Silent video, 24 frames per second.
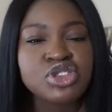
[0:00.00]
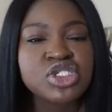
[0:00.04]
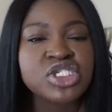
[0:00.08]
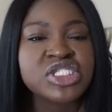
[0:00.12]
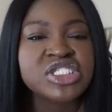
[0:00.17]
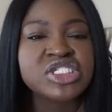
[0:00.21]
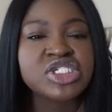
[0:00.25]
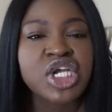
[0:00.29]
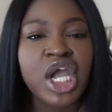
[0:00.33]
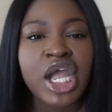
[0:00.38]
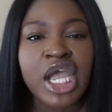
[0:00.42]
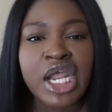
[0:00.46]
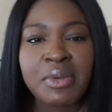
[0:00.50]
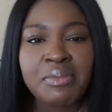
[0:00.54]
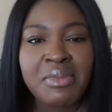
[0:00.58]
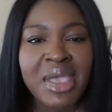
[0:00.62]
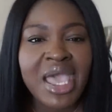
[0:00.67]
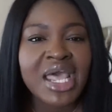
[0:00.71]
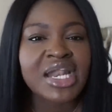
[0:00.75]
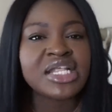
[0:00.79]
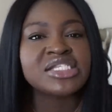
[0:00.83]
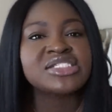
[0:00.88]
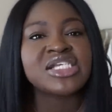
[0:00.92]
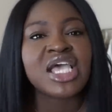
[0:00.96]
just trying to
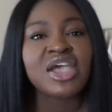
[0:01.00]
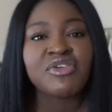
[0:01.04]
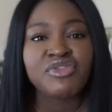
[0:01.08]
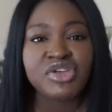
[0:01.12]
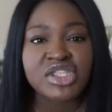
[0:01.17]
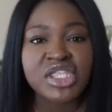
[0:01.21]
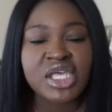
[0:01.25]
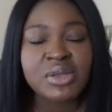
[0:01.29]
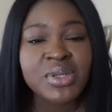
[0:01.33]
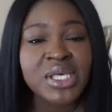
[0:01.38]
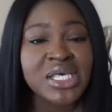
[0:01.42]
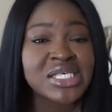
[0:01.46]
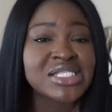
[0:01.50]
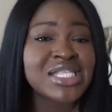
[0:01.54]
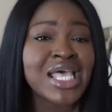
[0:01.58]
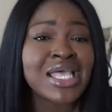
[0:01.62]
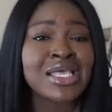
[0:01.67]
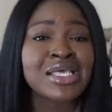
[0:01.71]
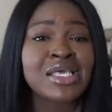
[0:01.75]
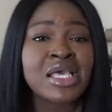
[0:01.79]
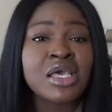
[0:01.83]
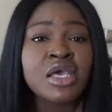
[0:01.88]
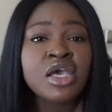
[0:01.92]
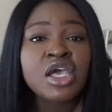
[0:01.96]
manage everything, because I